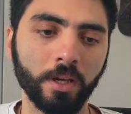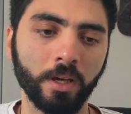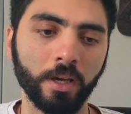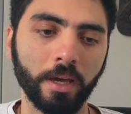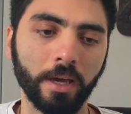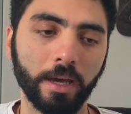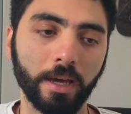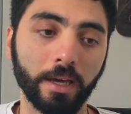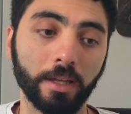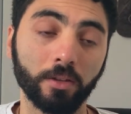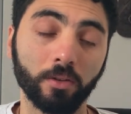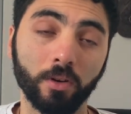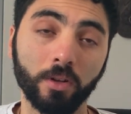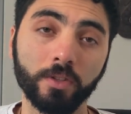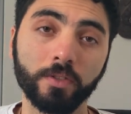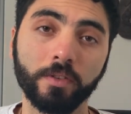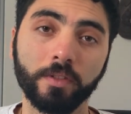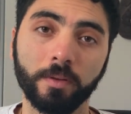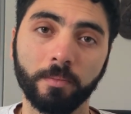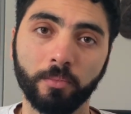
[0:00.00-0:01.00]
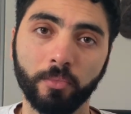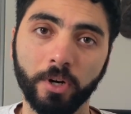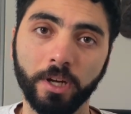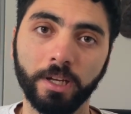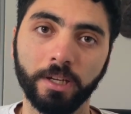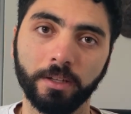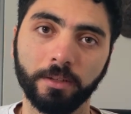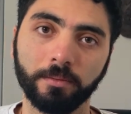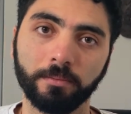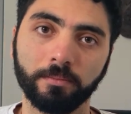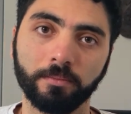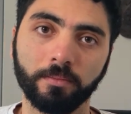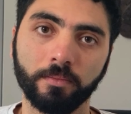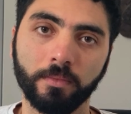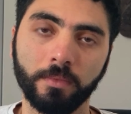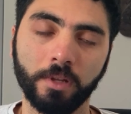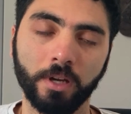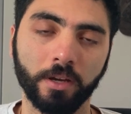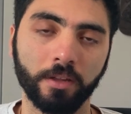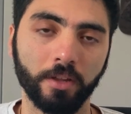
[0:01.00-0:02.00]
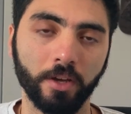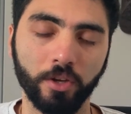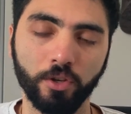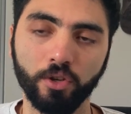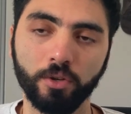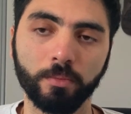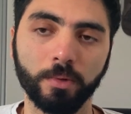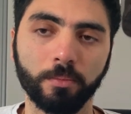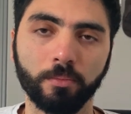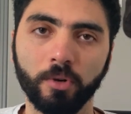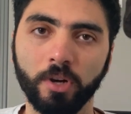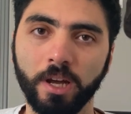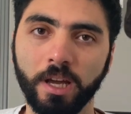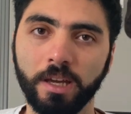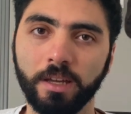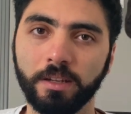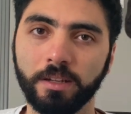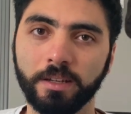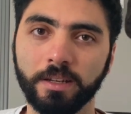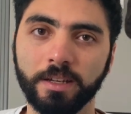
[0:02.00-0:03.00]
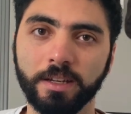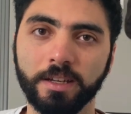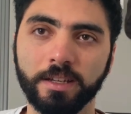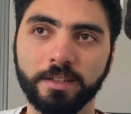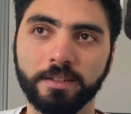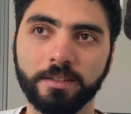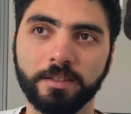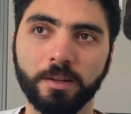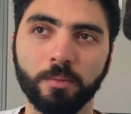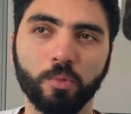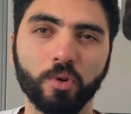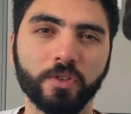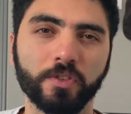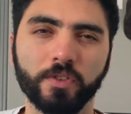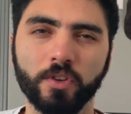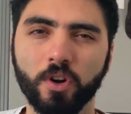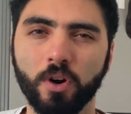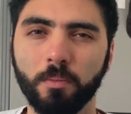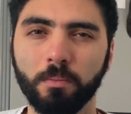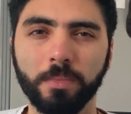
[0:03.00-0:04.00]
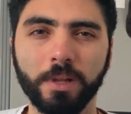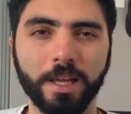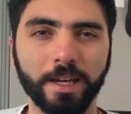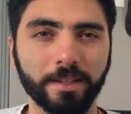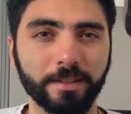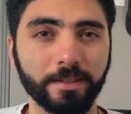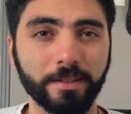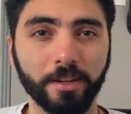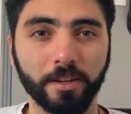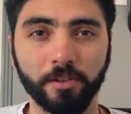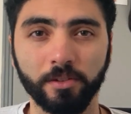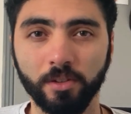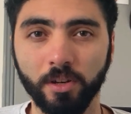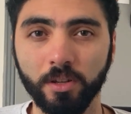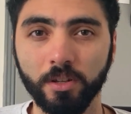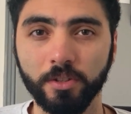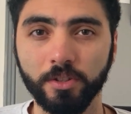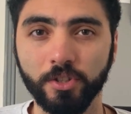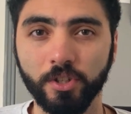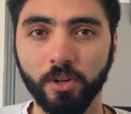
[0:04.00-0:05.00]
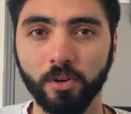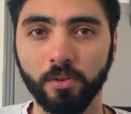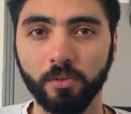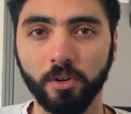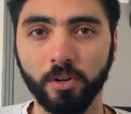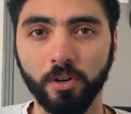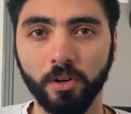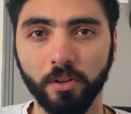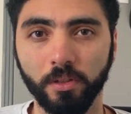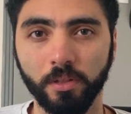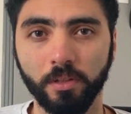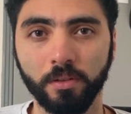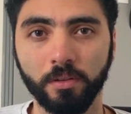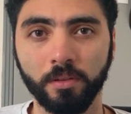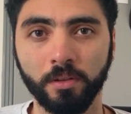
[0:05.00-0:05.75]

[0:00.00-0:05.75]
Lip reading: and also the brain. Like, the human brain is the most complex technology on earth.